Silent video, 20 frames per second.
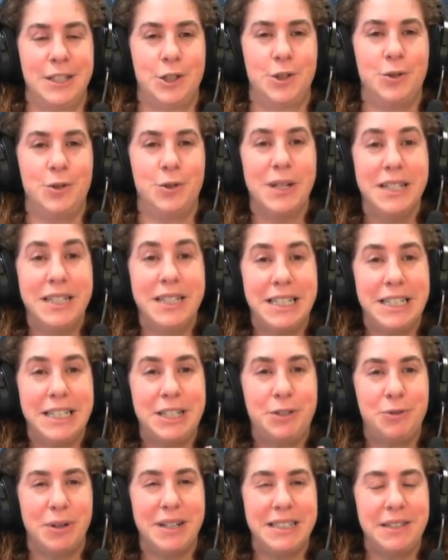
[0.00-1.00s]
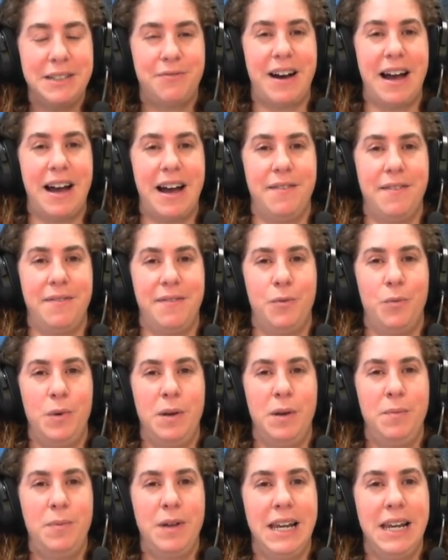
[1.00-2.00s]
2025,
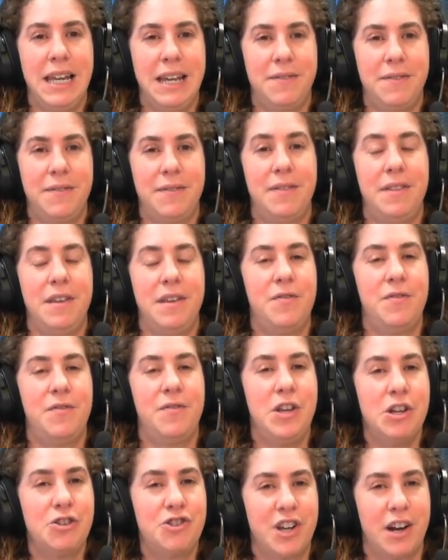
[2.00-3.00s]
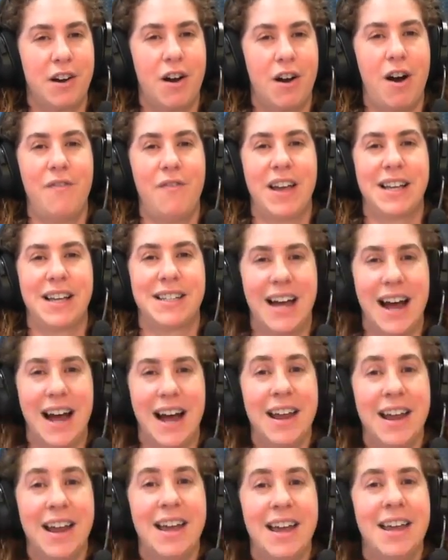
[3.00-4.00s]
we believe the future of
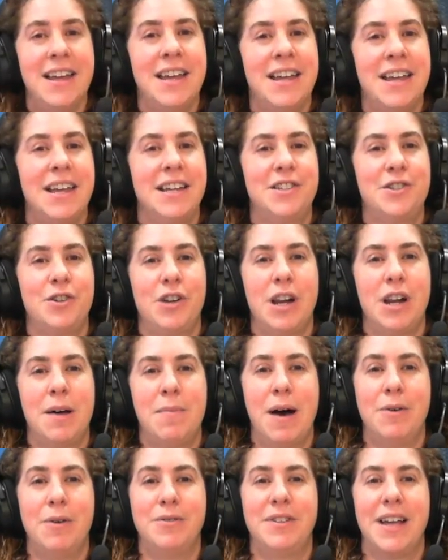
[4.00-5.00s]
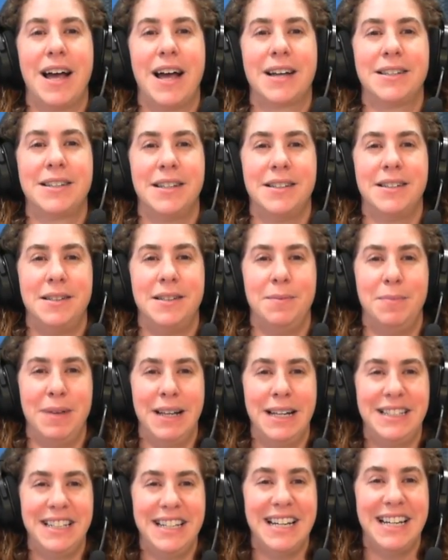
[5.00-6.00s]
XR is all about
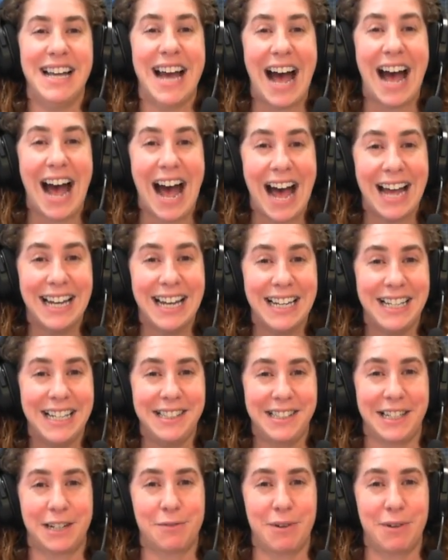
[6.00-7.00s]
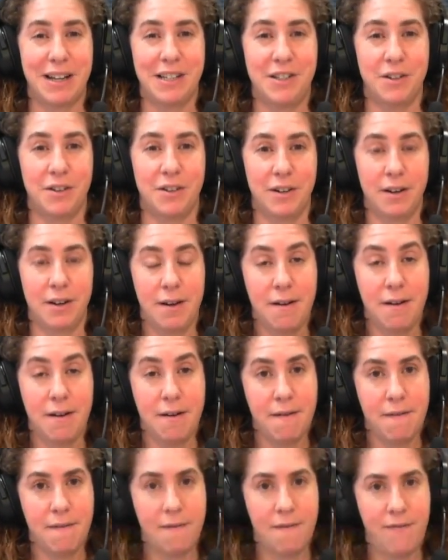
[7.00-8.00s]
accessibility and integration.
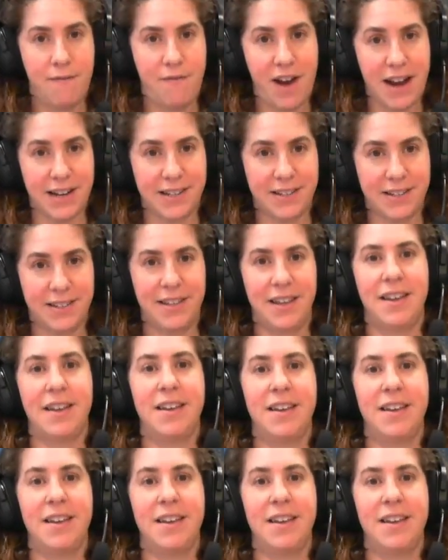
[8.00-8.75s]
First,